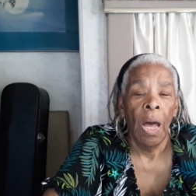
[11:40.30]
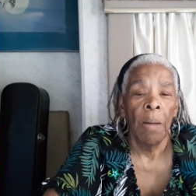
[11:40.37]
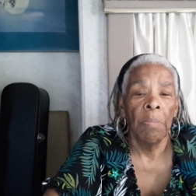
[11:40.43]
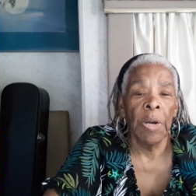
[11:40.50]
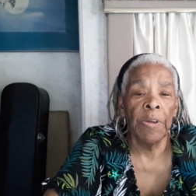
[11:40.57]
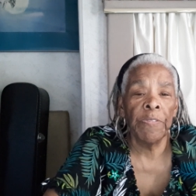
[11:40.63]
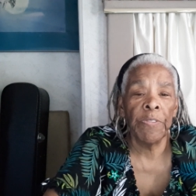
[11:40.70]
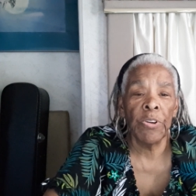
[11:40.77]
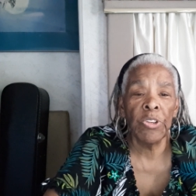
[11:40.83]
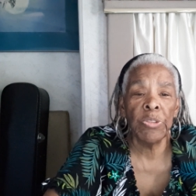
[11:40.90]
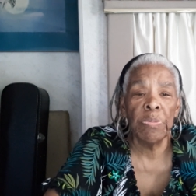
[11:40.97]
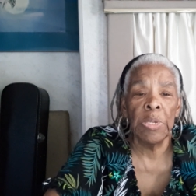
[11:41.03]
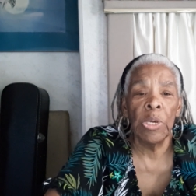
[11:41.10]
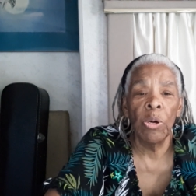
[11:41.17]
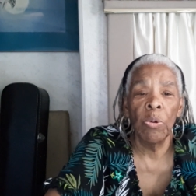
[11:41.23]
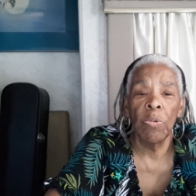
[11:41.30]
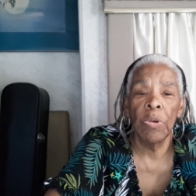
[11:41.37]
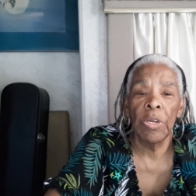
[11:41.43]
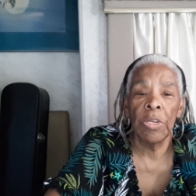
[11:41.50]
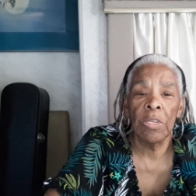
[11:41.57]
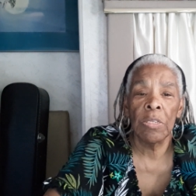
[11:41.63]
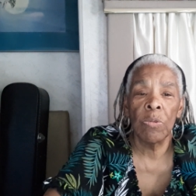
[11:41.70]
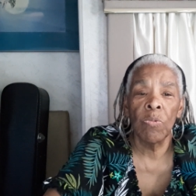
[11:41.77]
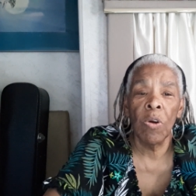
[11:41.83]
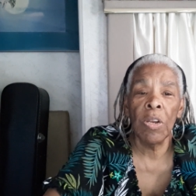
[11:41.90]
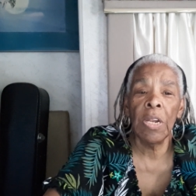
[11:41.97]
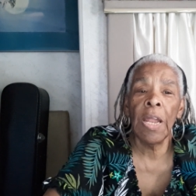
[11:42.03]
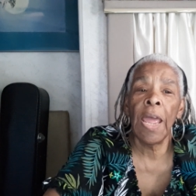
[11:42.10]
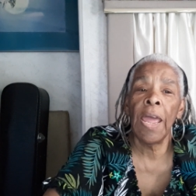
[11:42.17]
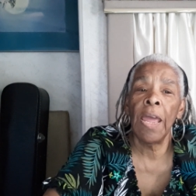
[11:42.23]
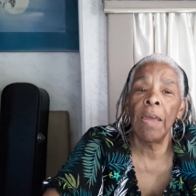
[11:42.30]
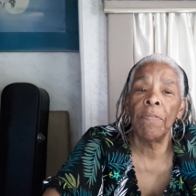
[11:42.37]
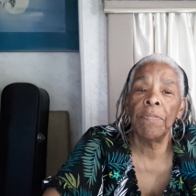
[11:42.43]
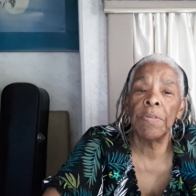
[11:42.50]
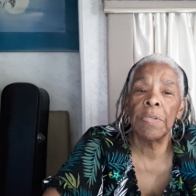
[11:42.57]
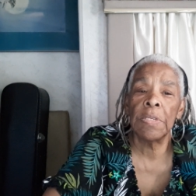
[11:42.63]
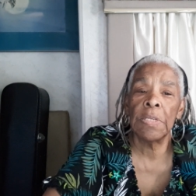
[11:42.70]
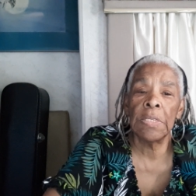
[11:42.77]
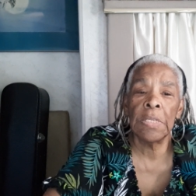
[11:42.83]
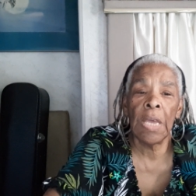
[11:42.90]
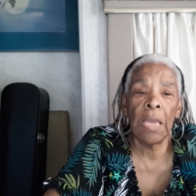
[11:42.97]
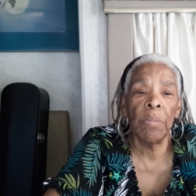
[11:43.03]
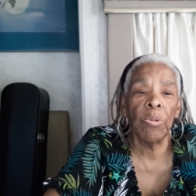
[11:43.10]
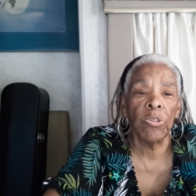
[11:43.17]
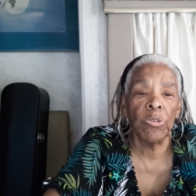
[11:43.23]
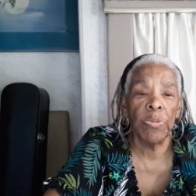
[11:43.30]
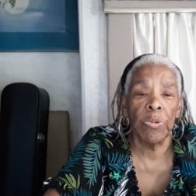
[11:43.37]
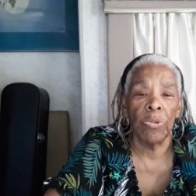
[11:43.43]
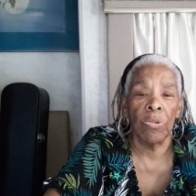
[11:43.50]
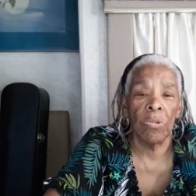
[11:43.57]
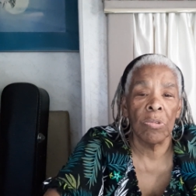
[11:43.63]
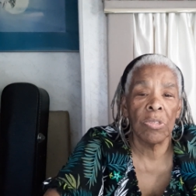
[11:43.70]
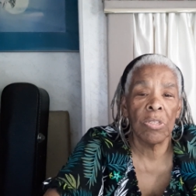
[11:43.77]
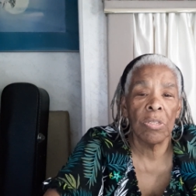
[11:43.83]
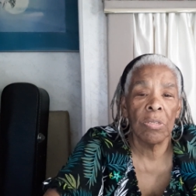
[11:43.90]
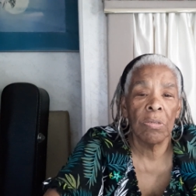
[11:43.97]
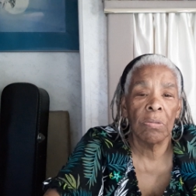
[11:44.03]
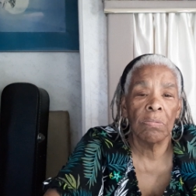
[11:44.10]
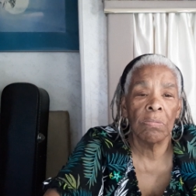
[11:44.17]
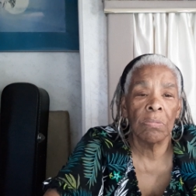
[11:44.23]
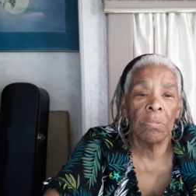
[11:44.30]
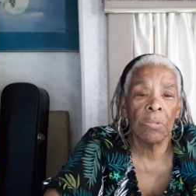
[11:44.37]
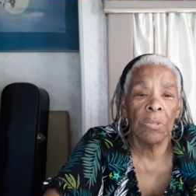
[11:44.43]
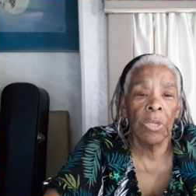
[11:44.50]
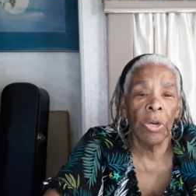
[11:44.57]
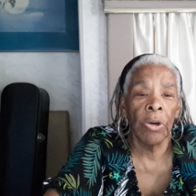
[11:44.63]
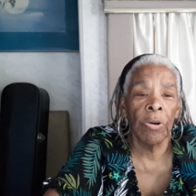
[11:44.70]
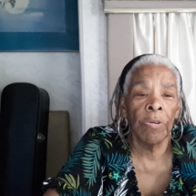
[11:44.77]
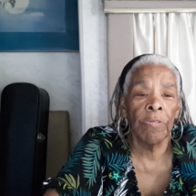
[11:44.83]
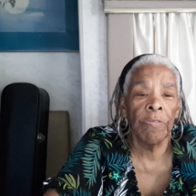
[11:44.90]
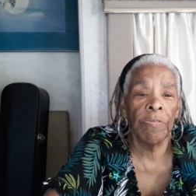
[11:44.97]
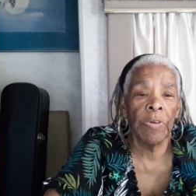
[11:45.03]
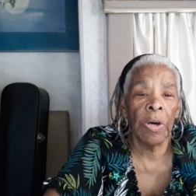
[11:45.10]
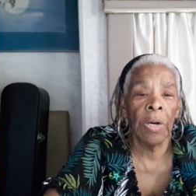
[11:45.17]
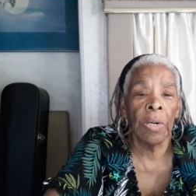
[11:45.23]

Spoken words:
My first meal was 1.5 tablespoons of